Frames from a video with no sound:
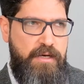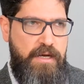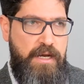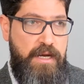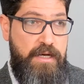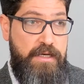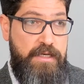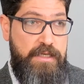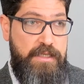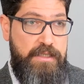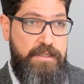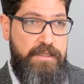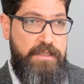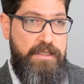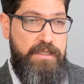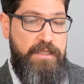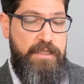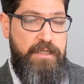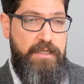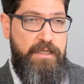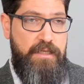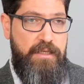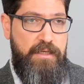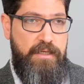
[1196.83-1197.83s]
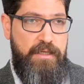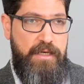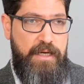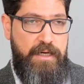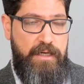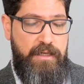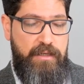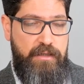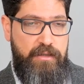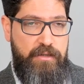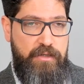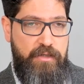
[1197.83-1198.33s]
NED,
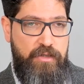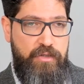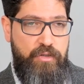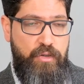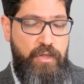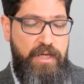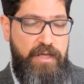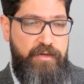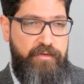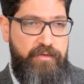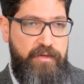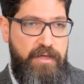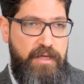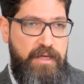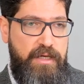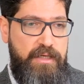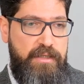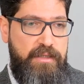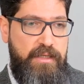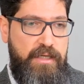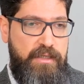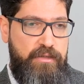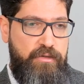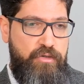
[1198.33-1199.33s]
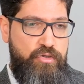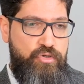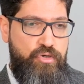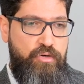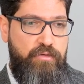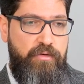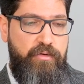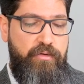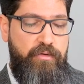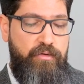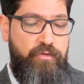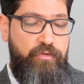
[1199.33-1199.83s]
like the USAID, like the
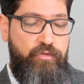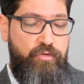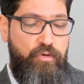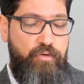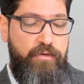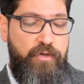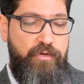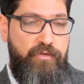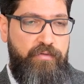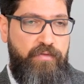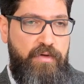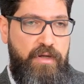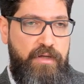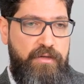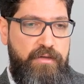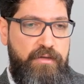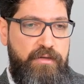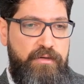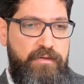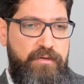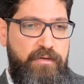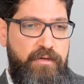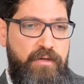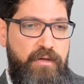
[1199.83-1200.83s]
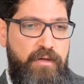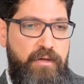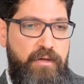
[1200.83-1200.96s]
Soros-funded